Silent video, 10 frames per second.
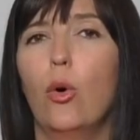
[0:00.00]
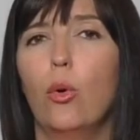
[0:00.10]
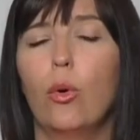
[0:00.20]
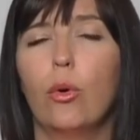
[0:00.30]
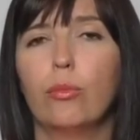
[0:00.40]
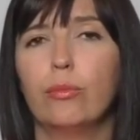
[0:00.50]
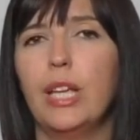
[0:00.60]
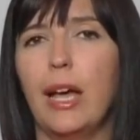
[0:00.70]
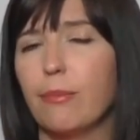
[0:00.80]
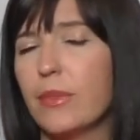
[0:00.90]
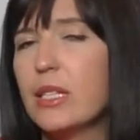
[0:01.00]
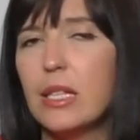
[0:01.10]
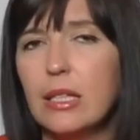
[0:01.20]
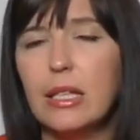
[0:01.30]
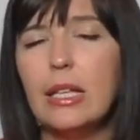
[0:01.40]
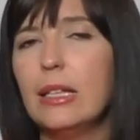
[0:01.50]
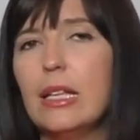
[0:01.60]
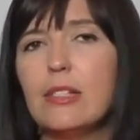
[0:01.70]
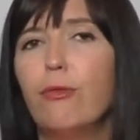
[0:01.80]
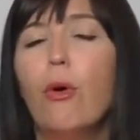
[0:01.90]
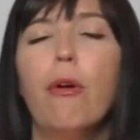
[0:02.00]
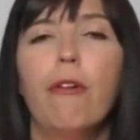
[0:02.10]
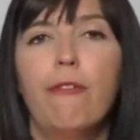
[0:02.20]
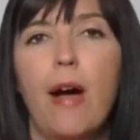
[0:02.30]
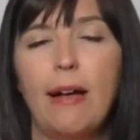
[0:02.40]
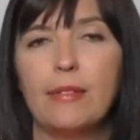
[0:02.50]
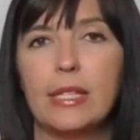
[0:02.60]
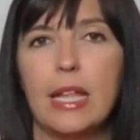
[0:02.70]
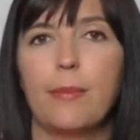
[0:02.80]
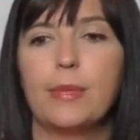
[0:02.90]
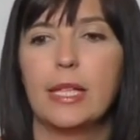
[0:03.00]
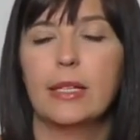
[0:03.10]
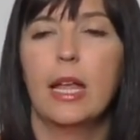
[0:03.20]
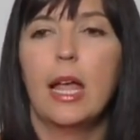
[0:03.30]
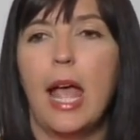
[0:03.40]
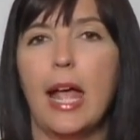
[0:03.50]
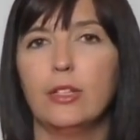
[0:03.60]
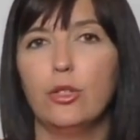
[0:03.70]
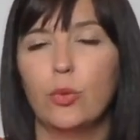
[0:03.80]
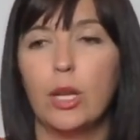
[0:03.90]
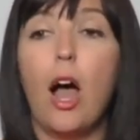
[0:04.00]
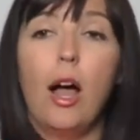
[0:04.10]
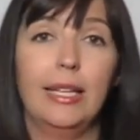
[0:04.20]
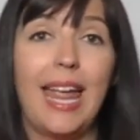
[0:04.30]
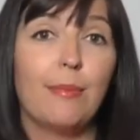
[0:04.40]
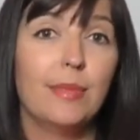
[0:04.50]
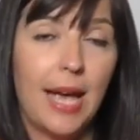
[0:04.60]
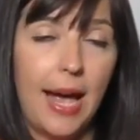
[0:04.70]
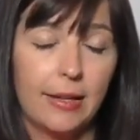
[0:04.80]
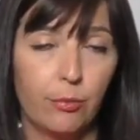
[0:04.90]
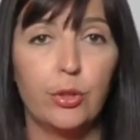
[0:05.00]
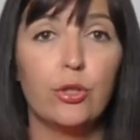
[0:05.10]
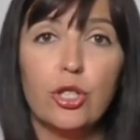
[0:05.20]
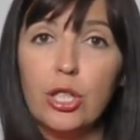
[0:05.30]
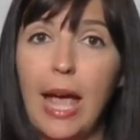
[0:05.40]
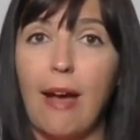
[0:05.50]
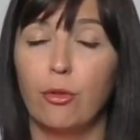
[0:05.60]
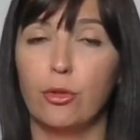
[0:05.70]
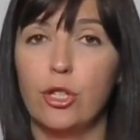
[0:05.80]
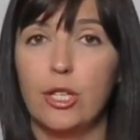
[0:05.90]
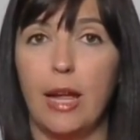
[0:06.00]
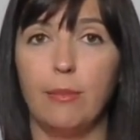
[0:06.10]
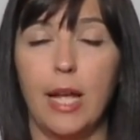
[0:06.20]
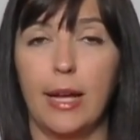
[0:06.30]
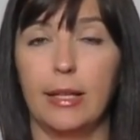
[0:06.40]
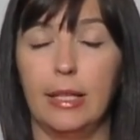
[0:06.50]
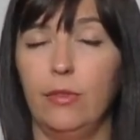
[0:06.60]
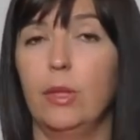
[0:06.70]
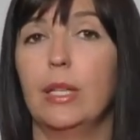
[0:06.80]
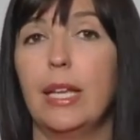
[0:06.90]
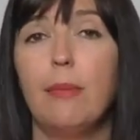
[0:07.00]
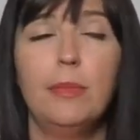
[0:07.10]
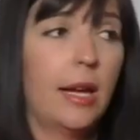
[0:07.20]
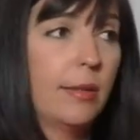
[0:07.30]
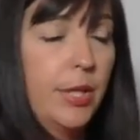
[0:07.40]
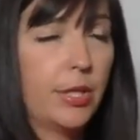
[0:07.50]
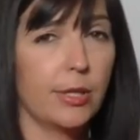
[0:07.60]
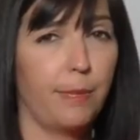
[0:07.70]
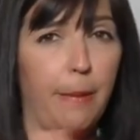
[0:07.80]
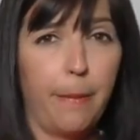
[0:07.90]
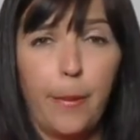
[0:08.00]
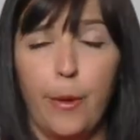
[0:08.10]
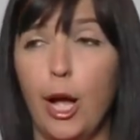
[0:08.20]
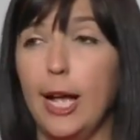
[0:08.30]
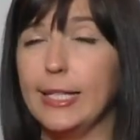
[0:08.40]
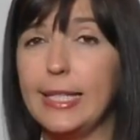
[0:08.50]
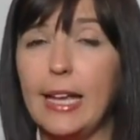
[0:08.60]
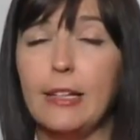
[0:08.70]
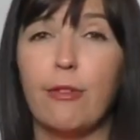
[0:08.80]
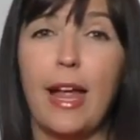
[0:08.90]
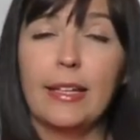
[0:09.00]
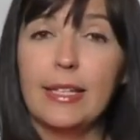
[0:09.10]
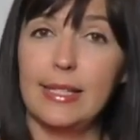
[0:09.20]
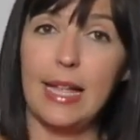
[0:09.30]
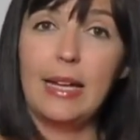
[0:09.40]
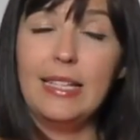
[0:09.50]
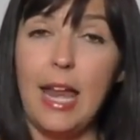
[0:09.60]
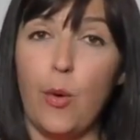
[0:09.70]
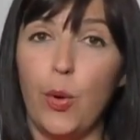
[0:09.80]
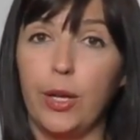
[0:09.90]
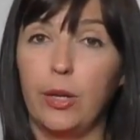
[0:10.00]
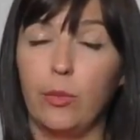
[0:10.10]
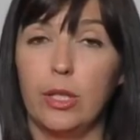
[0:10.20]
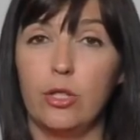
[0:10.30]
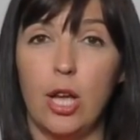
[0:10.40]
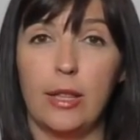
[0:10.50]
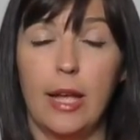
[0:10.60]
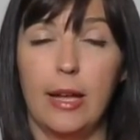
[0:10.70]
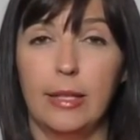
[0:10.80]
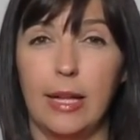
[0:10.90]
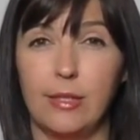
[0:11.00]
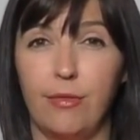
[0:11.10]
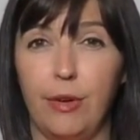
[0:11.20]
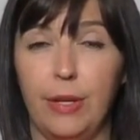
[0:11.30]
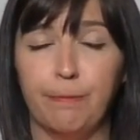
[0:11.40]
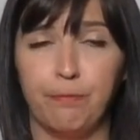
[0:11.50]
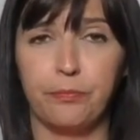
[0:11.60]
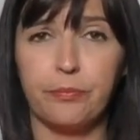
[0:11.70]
or there's 4 or 5 steps. And you want name tag. We usually have also name tag. Give them a name tag because people stand around and start networking with each other, and that's very